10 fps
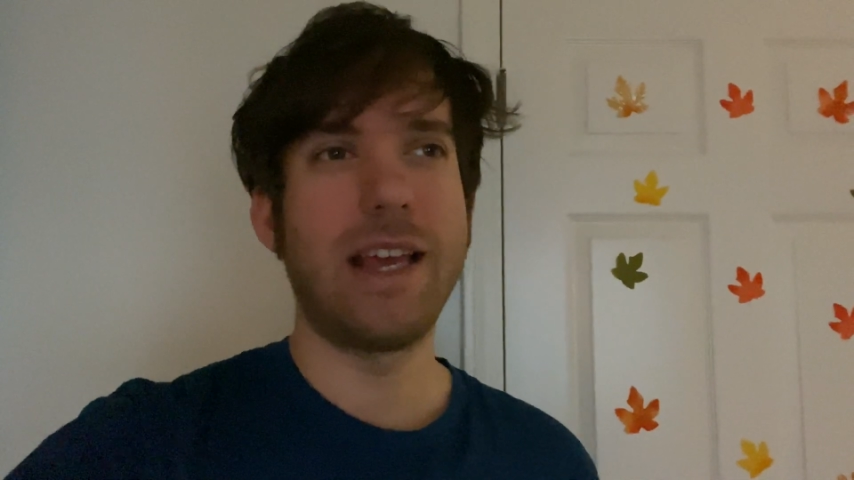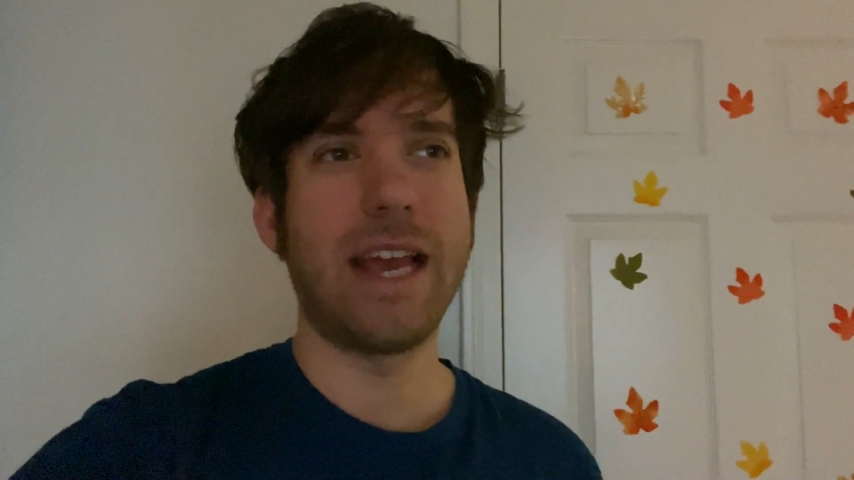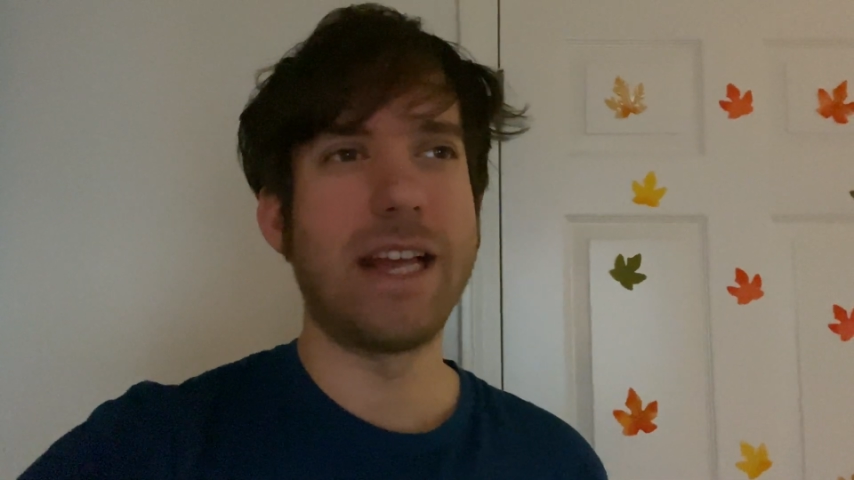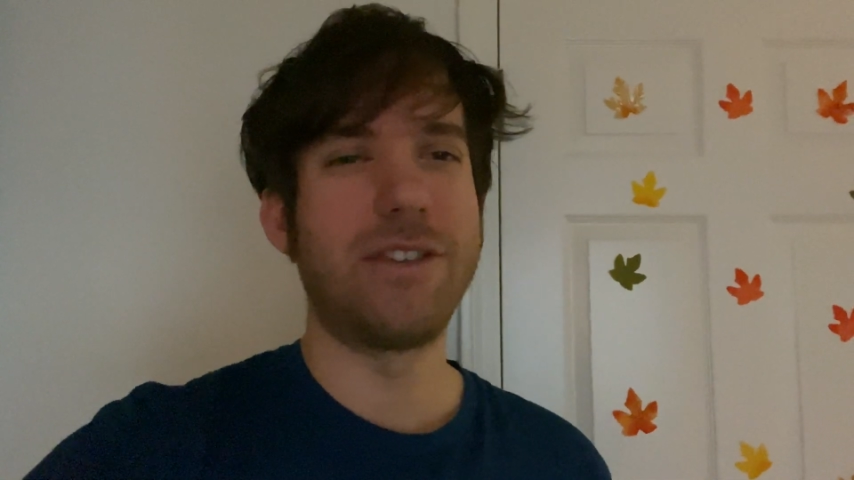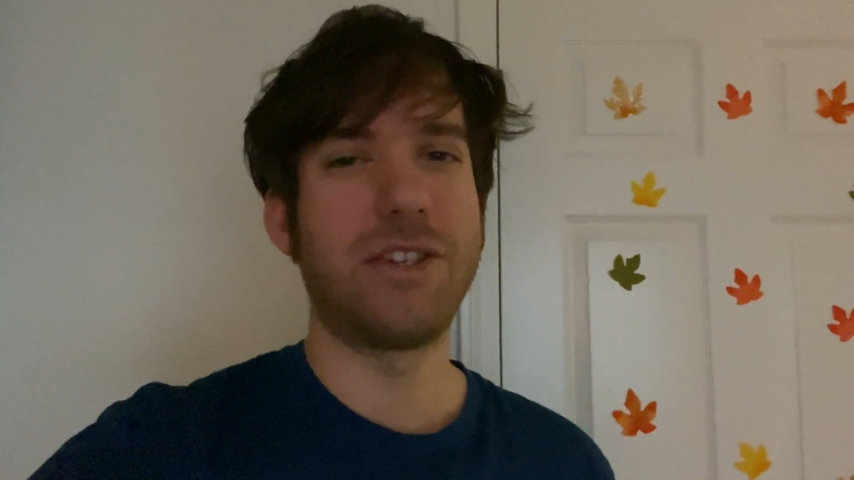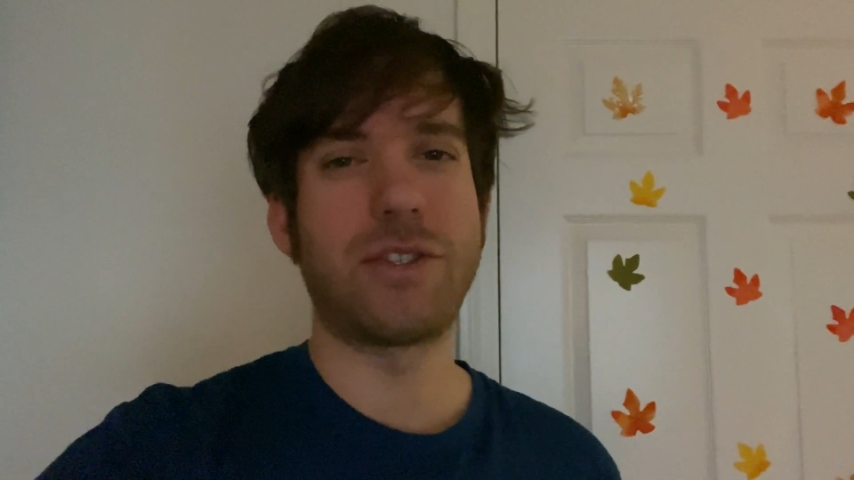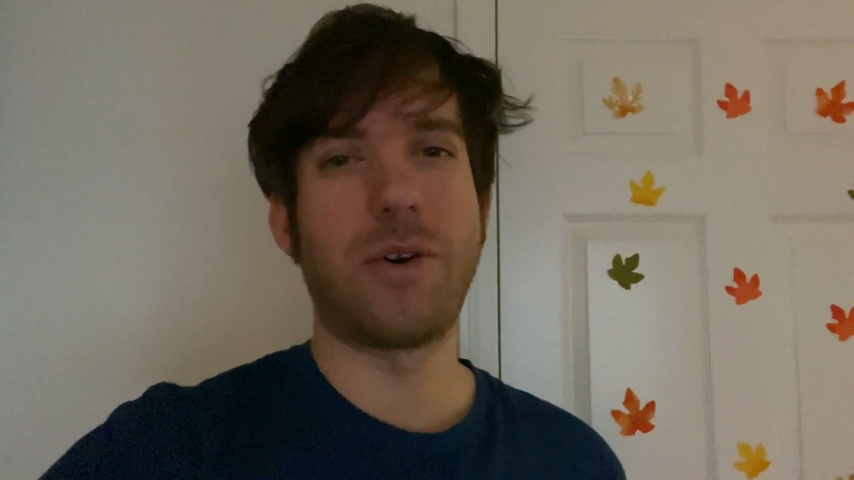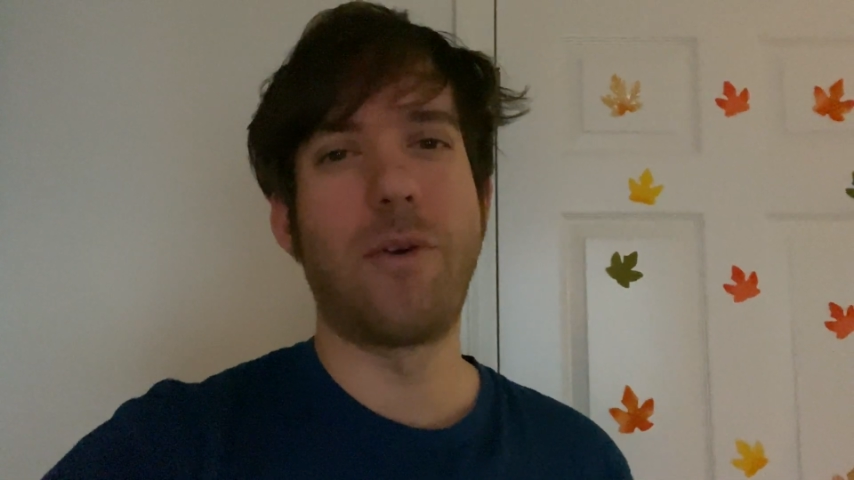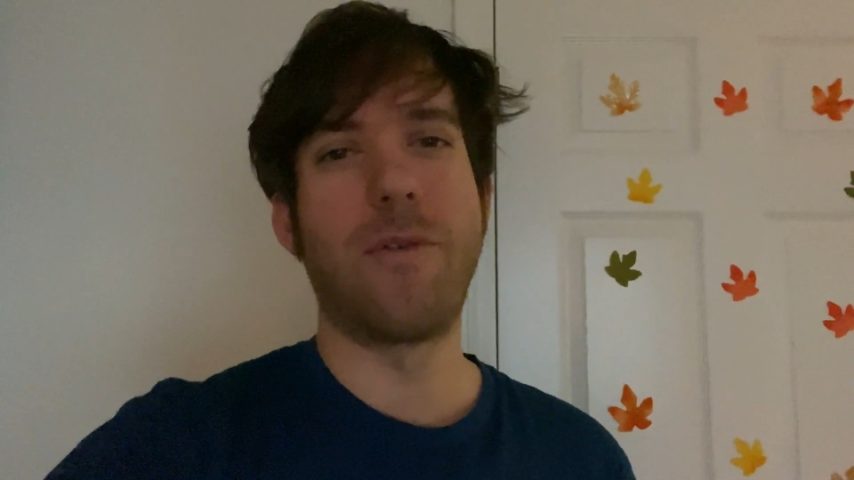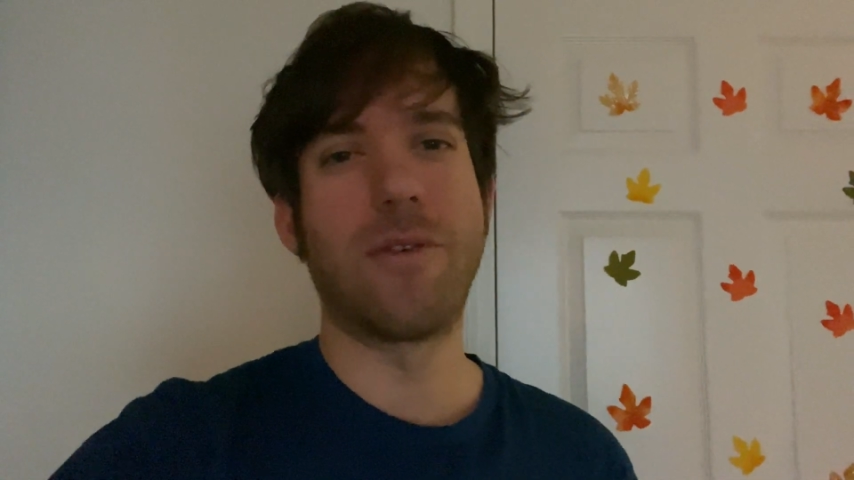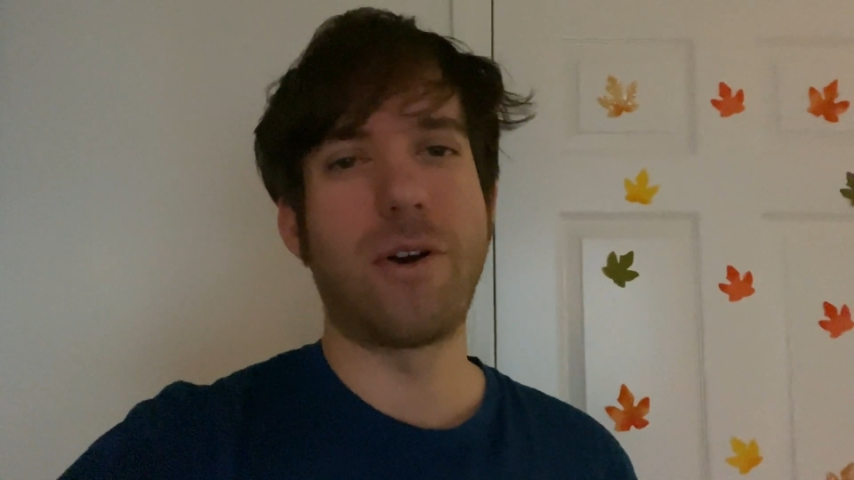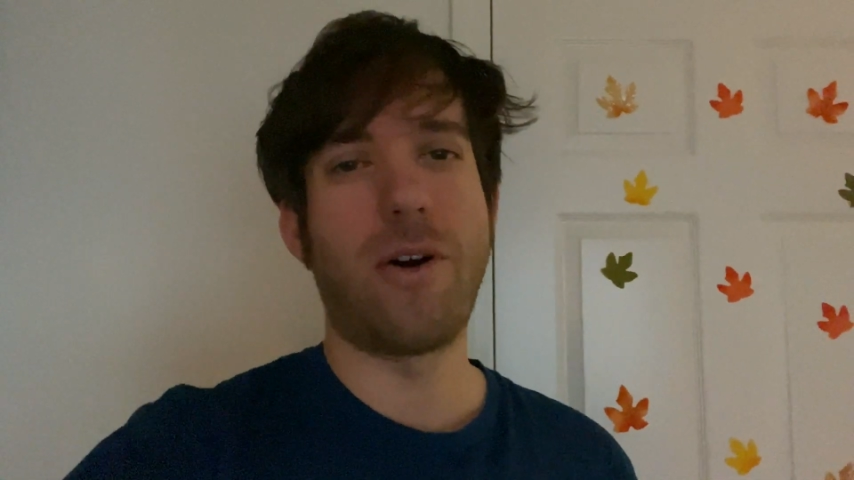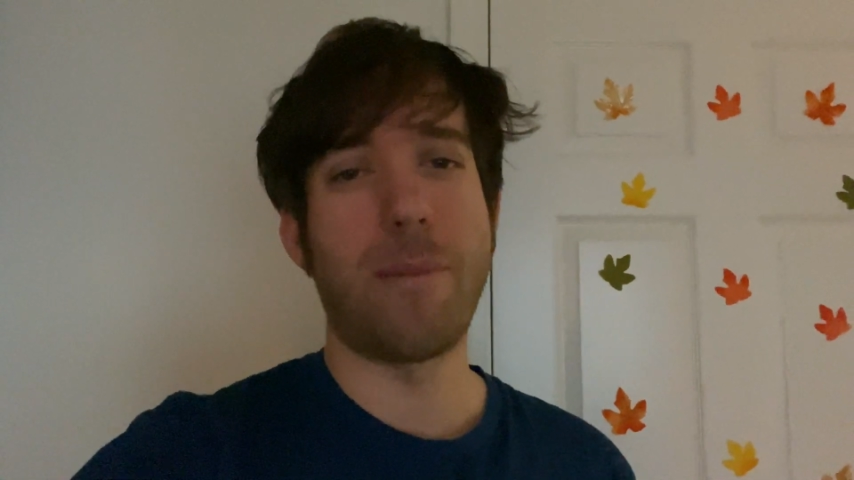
and just overall,